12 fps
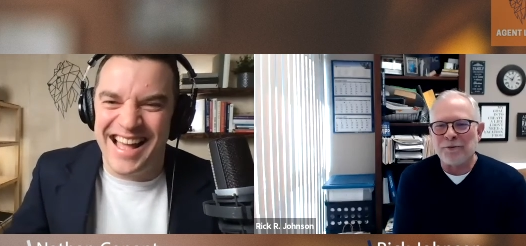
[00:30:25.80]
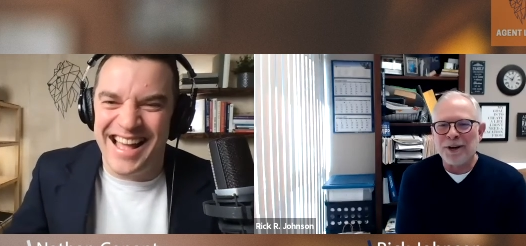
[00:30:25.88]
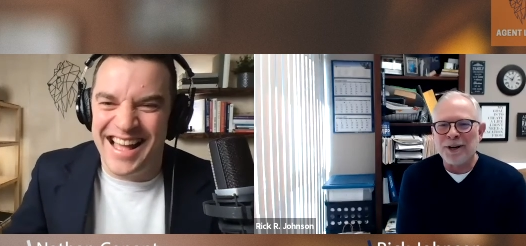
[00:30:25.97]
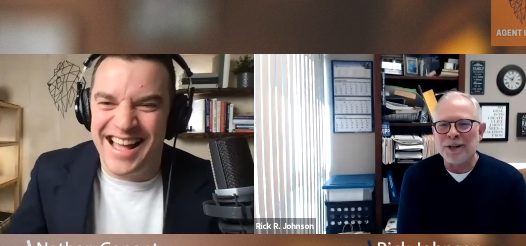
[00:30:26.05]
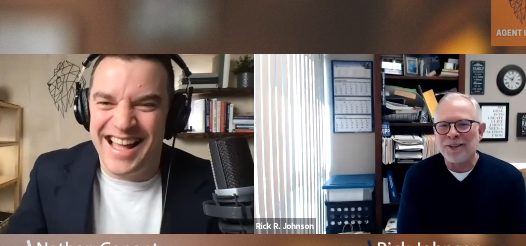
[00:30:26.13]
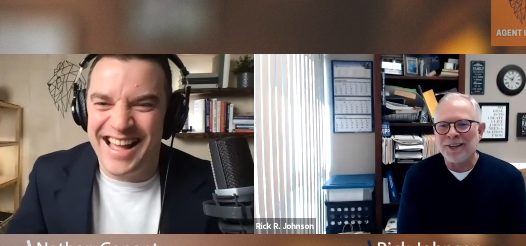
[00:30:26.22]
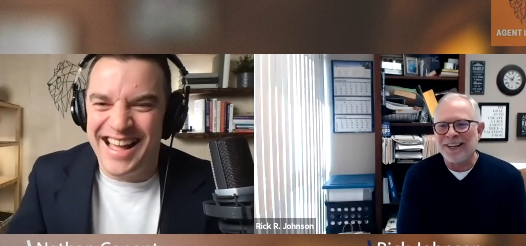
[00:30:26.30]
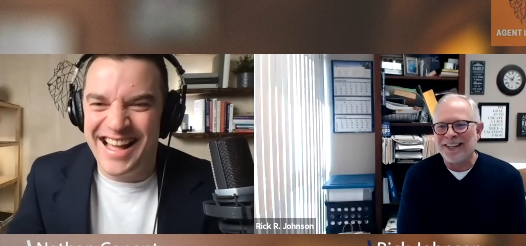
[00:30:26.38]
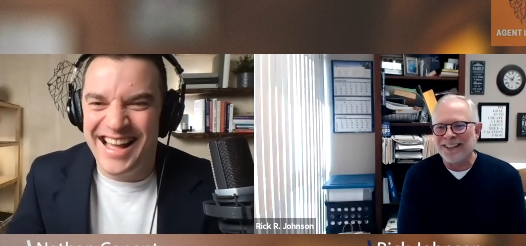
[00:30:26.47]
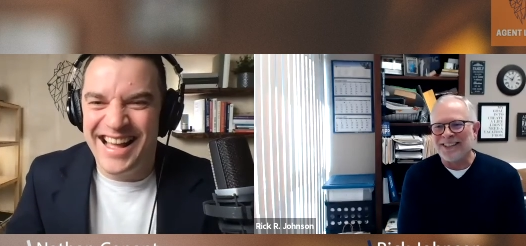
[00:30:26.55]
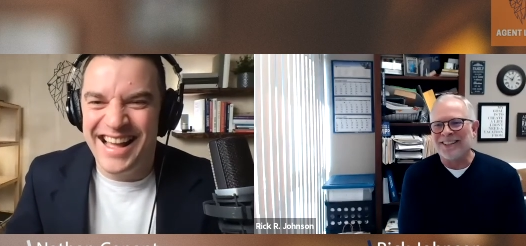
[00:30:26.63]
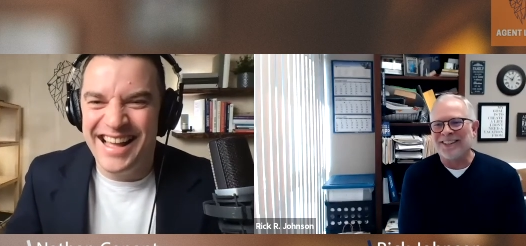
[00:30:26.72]
Speaker 1: doing the
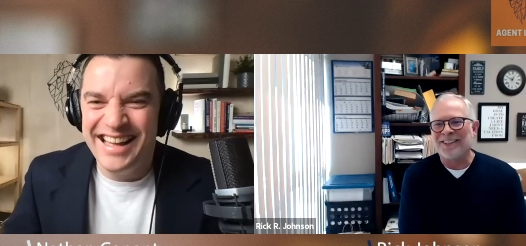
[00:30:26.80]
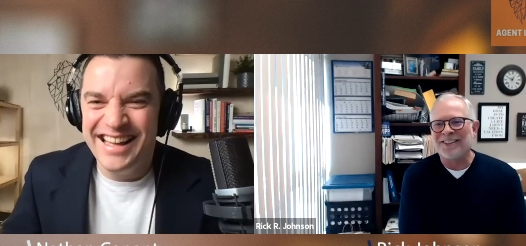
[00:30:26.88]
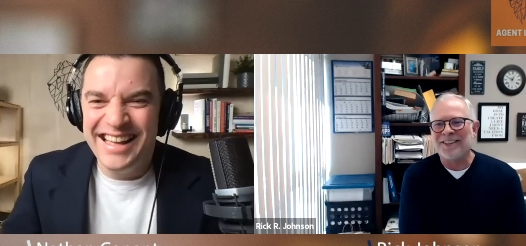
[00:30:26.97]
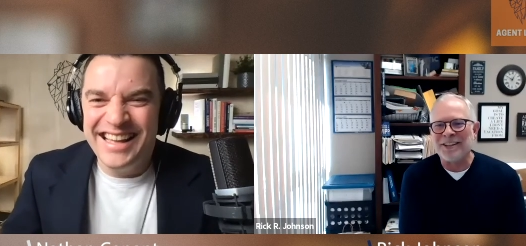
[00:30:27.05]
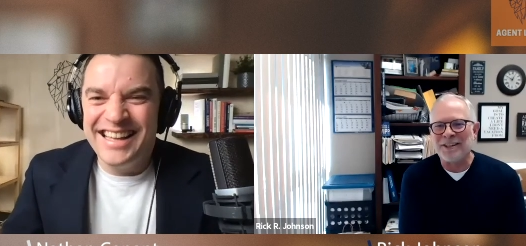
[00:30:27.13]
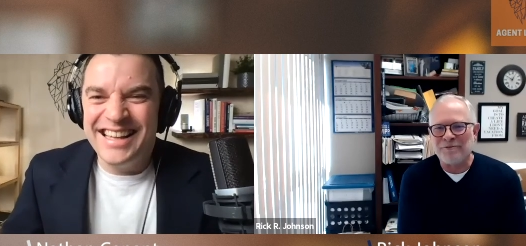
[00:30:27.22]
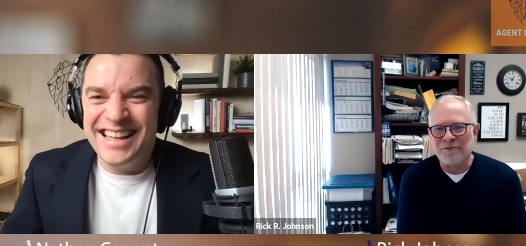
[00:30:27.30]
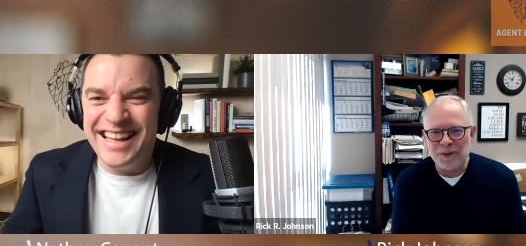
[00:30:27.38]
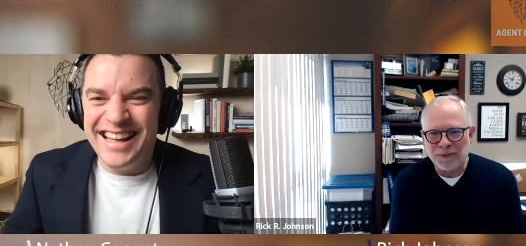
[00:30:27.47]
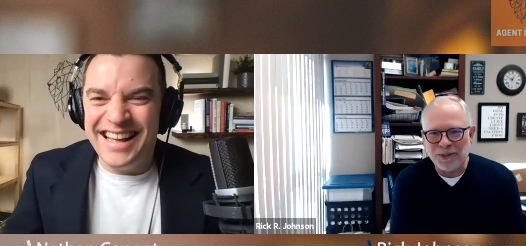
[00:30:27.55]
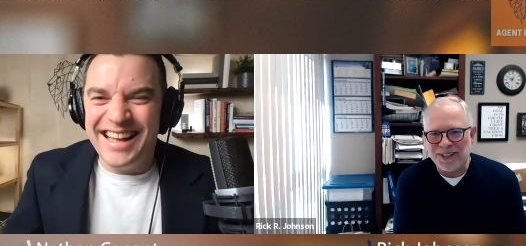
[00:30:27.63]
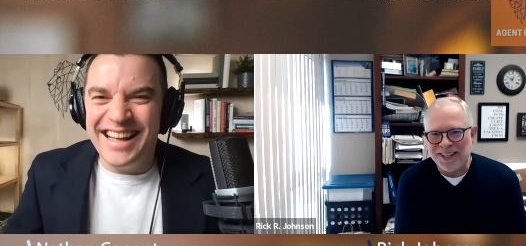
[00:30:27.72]
wrong things and learning
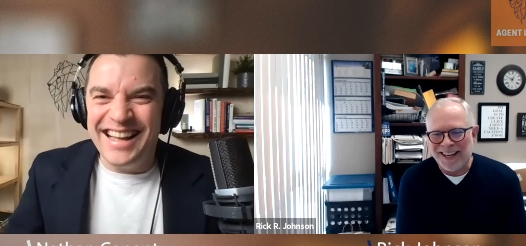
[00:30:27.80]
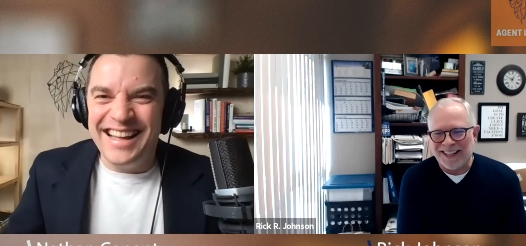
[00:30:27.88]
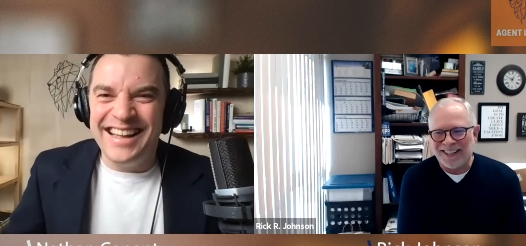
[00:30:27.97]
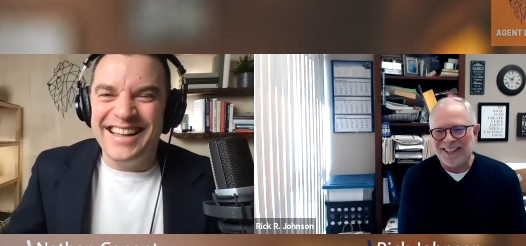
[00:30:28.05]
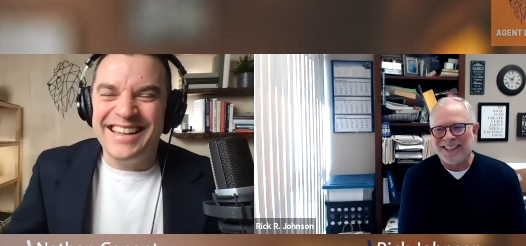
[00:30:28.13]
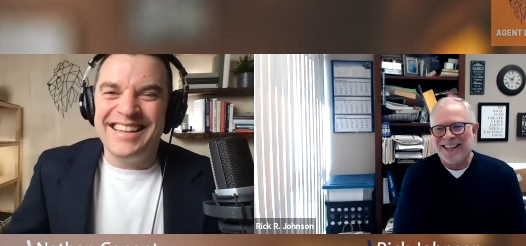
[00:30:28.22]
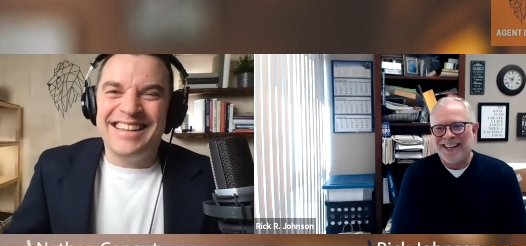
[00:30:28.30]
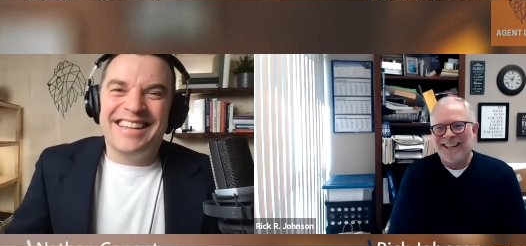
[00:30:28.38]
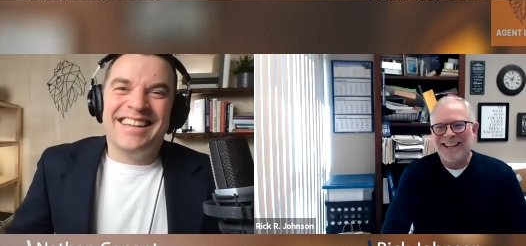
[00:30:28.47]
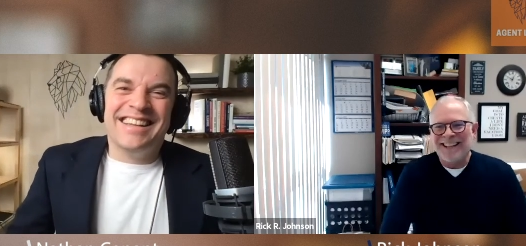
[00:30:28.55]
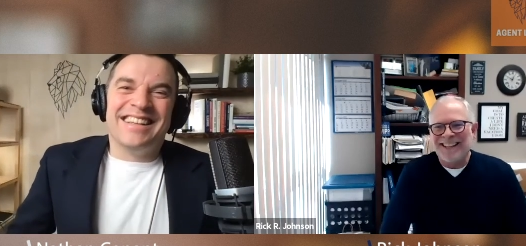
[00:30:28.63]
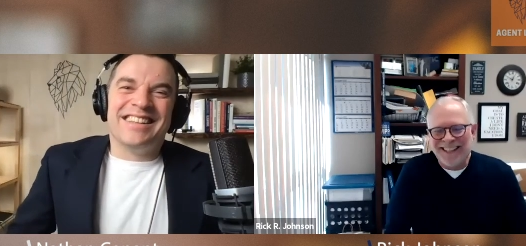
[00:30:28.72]
from those
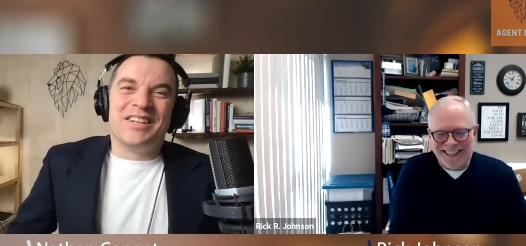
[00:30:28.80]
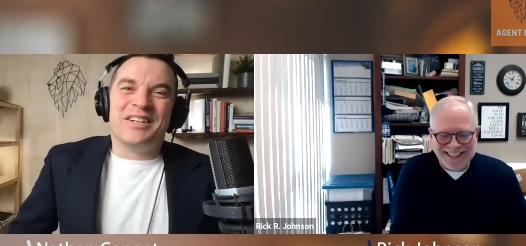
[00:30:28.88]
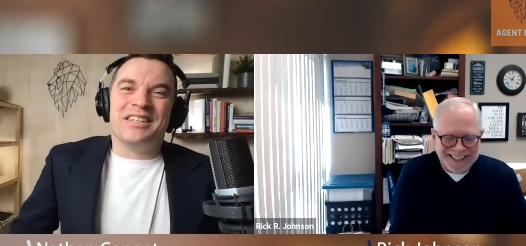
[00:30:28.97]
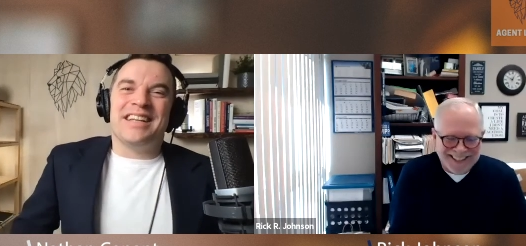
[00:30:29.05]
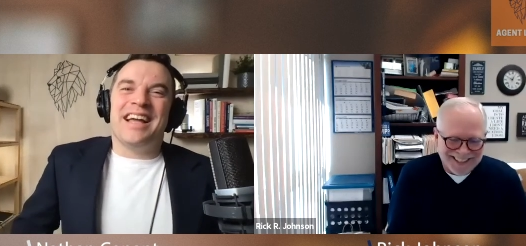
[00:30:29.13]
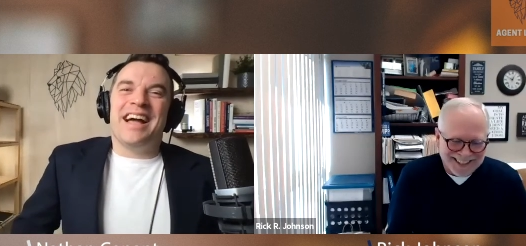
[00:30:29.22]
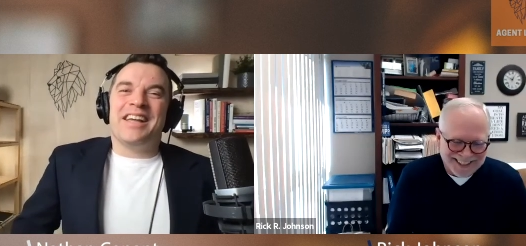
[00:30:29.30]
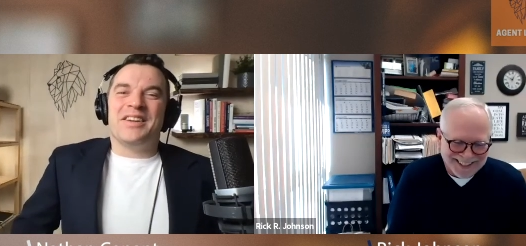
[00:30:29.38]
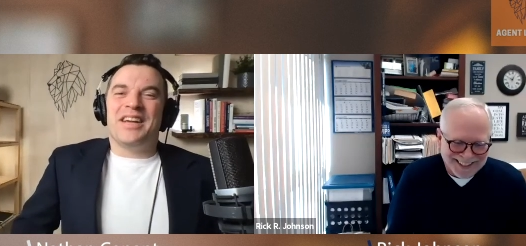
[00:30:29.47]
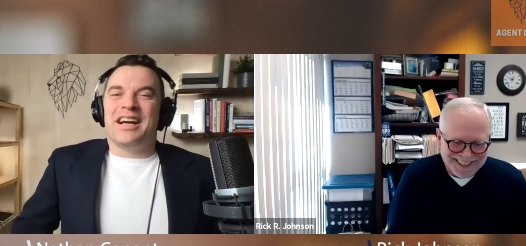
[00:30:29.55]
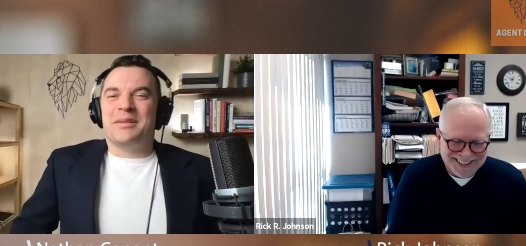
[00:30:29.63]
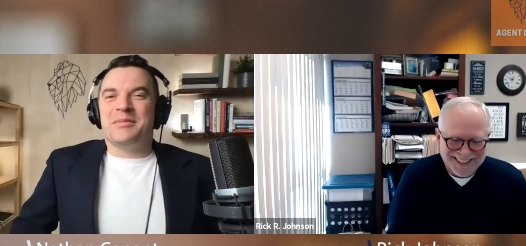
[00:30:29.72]
mistakes.
Speaker 2: Yeah,
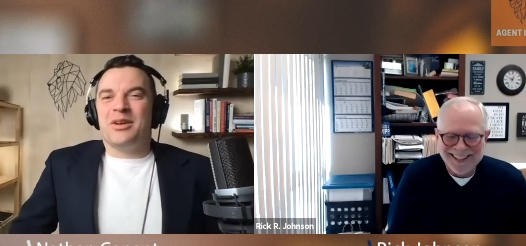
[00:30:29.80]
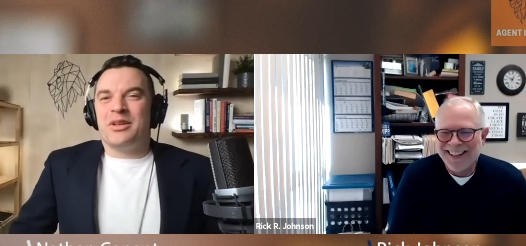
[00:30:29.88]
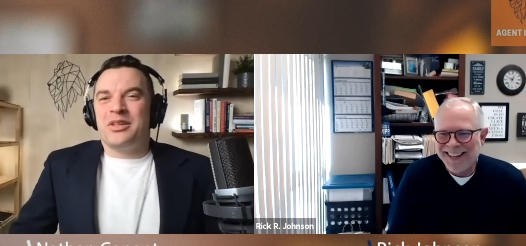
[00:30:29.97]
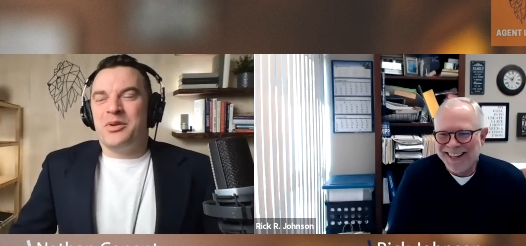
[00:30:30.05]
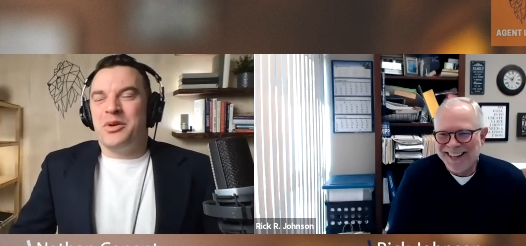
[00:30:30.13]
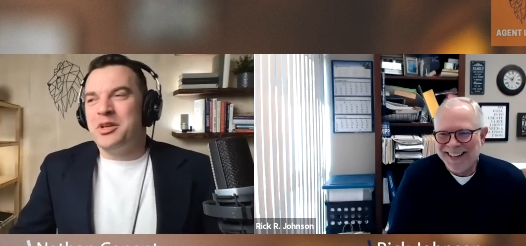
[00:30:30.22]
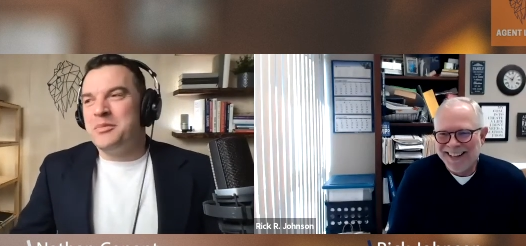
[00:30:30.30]
you got them. You